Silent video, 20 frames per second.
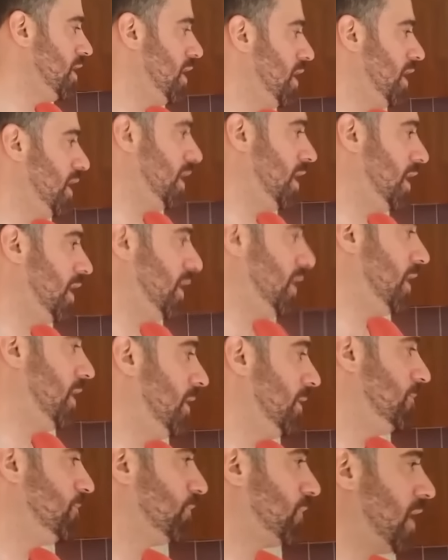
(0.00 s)
Okay.
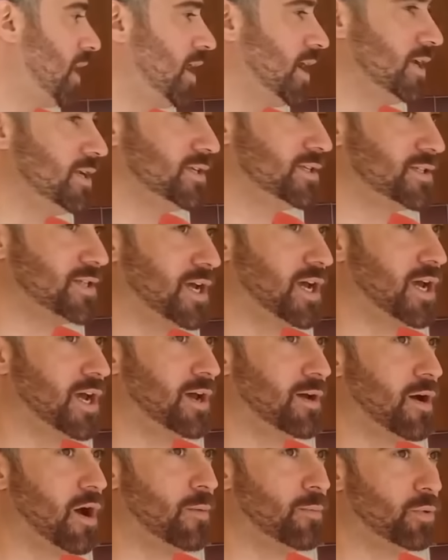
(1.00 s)
Um, and
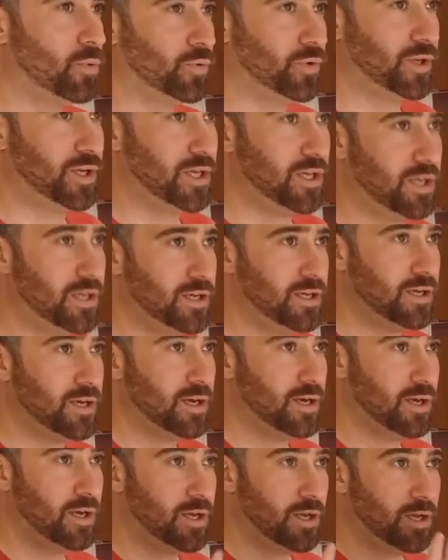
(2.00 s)
uh, I bought the
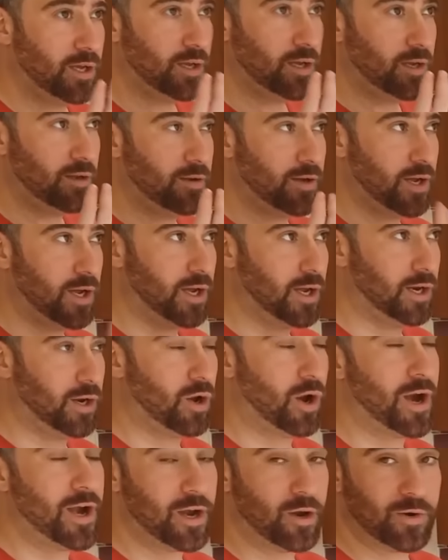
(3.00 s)

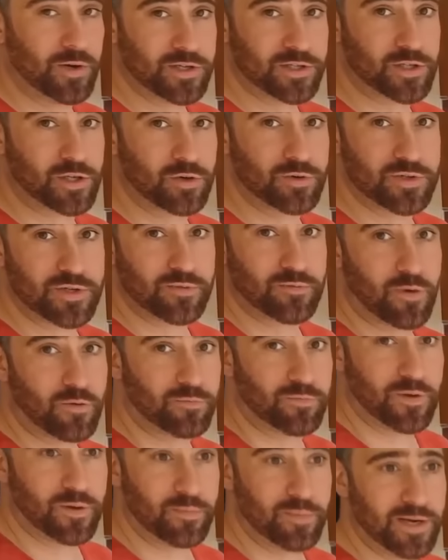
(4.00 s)
Lion-O exclusive
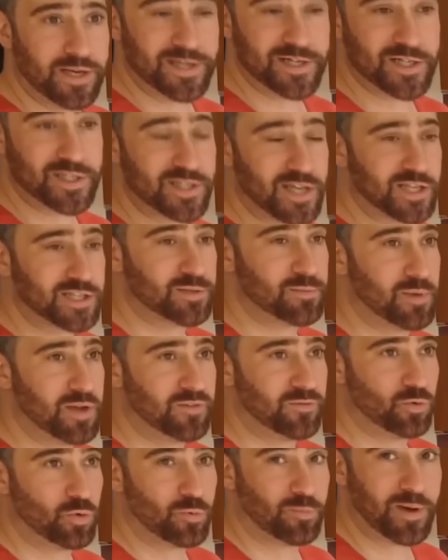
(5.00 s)
of him, and he just said to
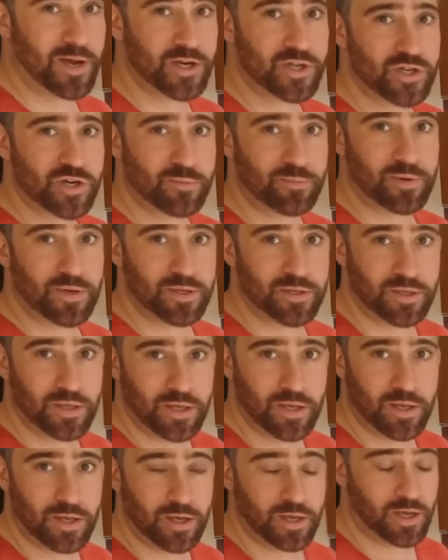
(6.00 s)
me, if you want to pay shipping,
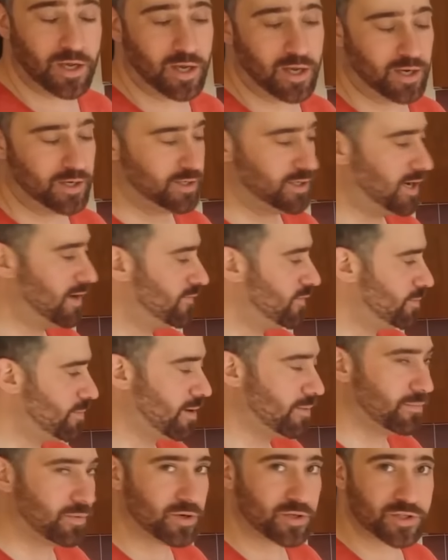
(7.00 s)
uh, you can have the
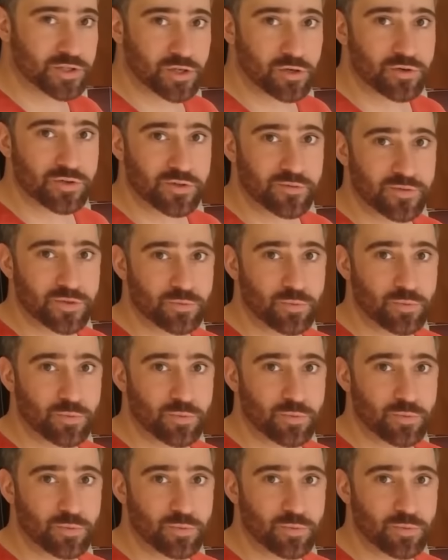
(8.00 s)
Mumm-Ra exclusive